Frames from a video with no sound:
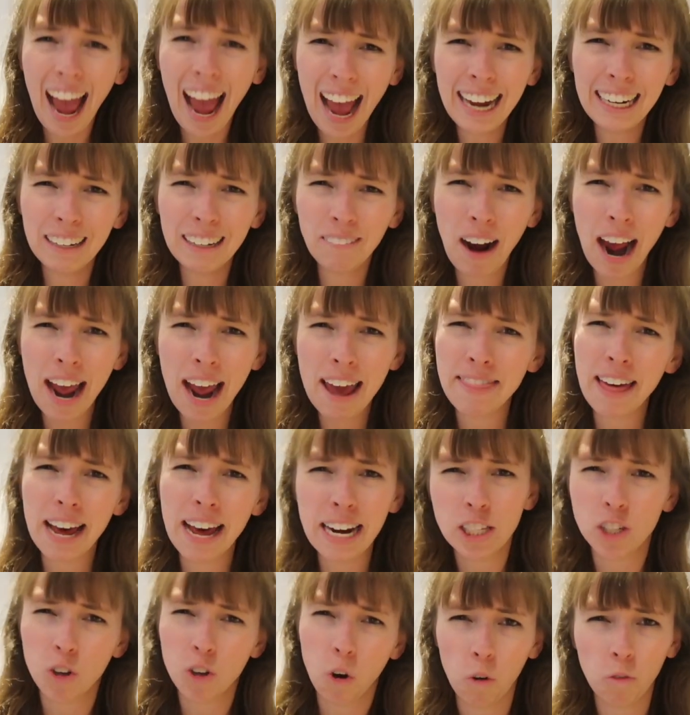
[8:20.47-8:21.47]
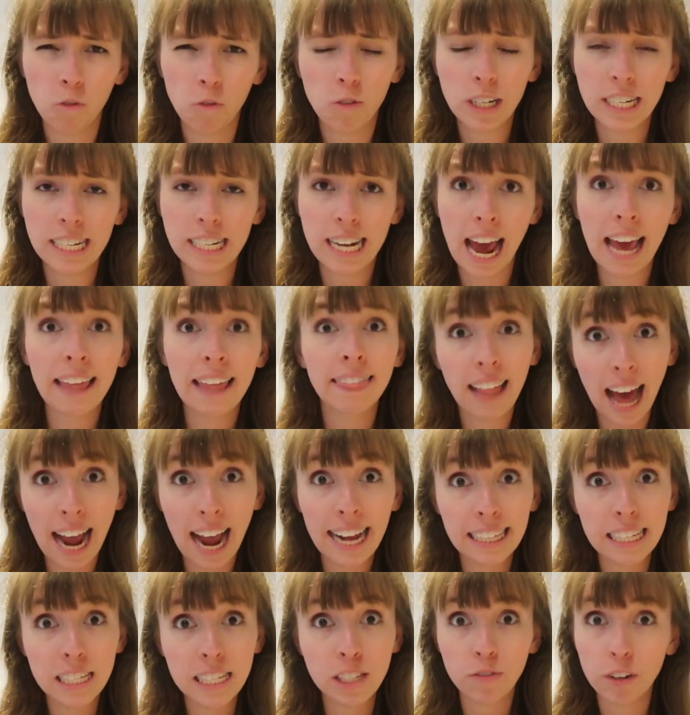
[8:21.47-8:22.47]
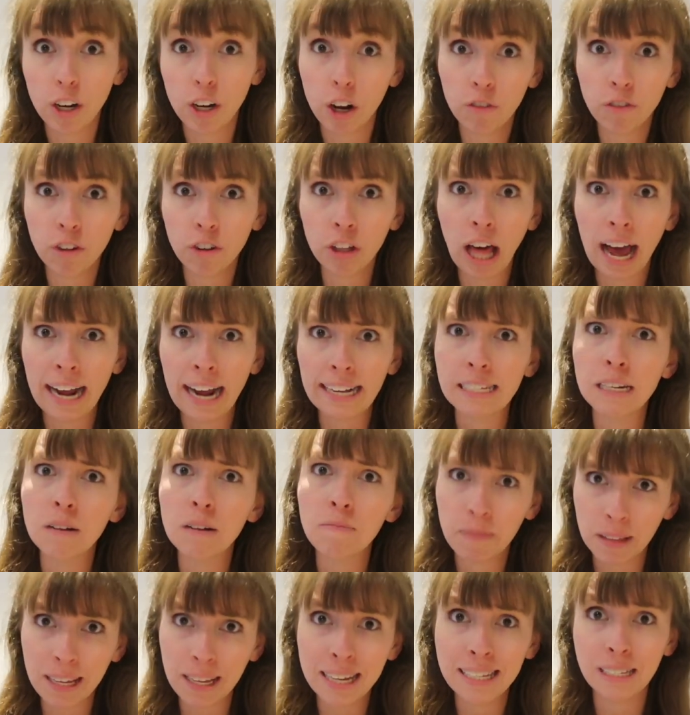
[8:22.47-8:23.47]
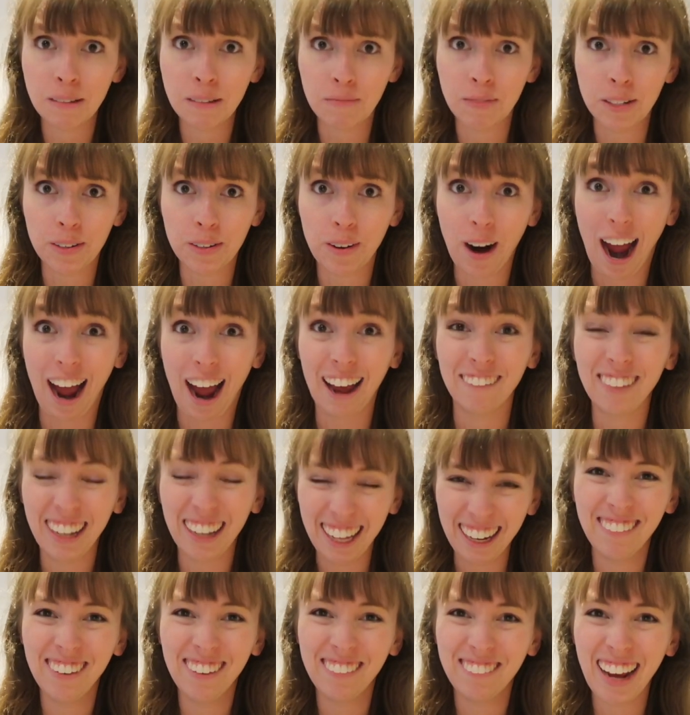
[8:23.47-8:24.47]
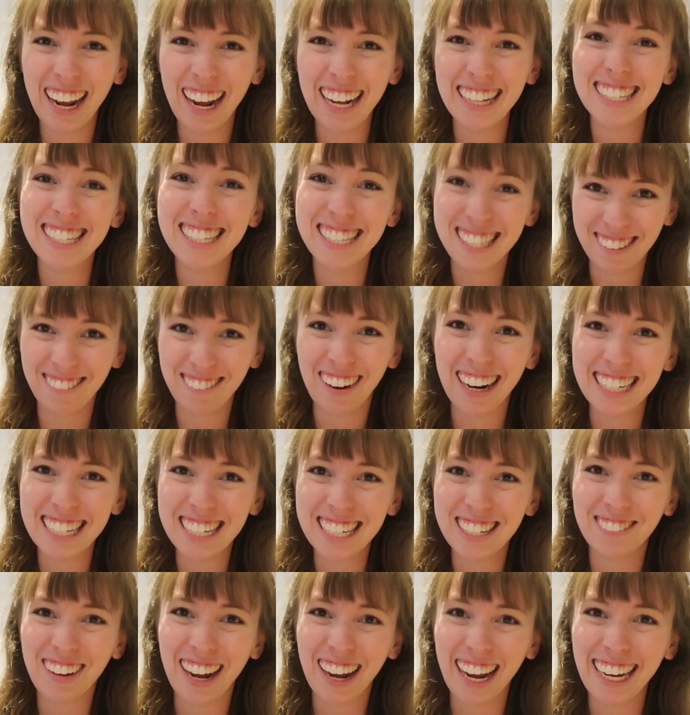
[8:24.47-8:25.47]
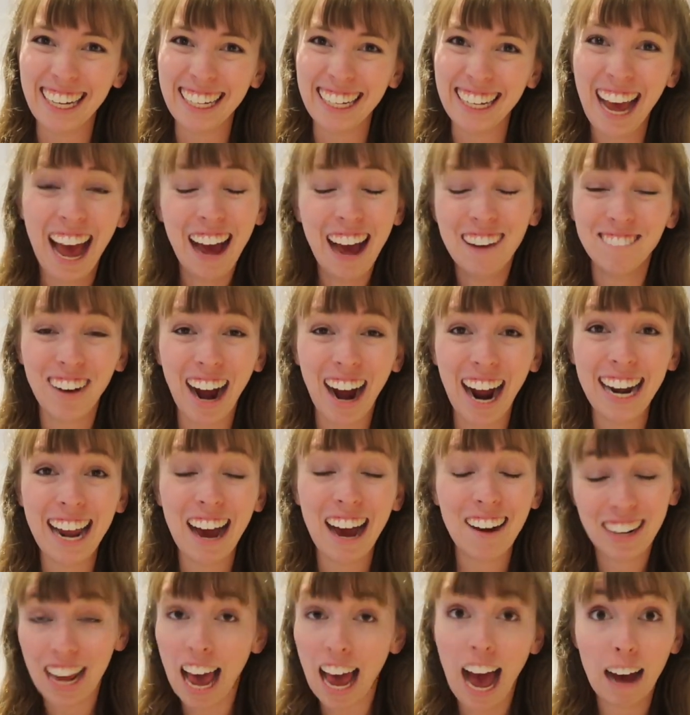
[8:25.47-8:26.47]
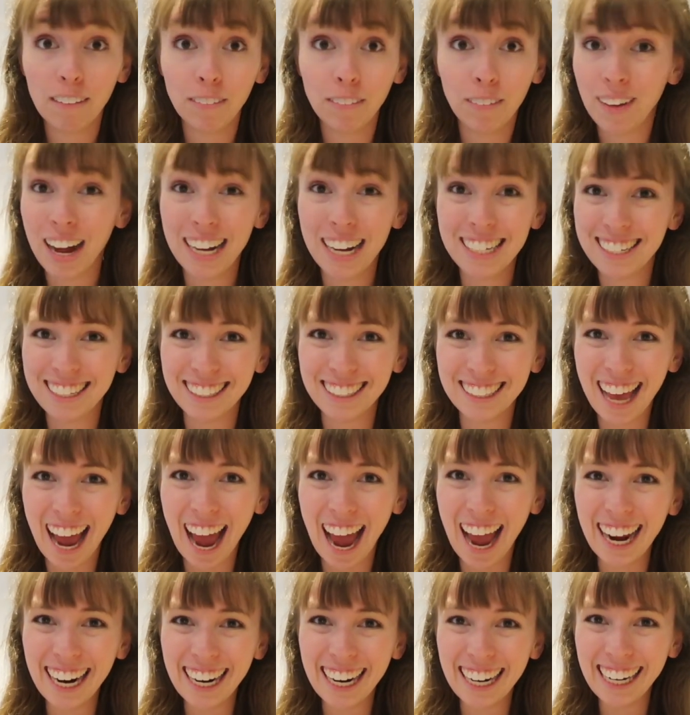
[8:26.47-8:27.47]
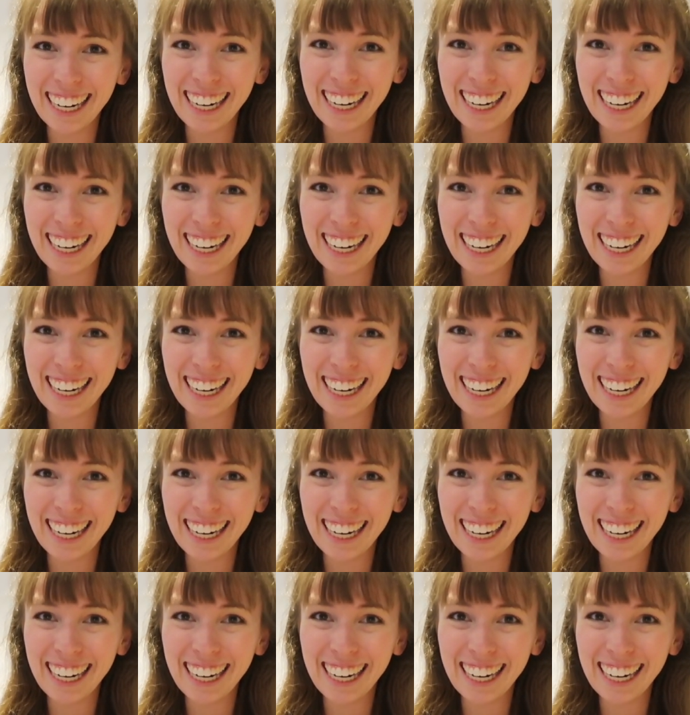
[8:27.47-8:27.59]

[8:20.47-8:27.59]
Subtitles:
Anyway, that is all for today. Like this video if you liked it, and please subscribe. It would mean so much to me. Bye now and have a magical day!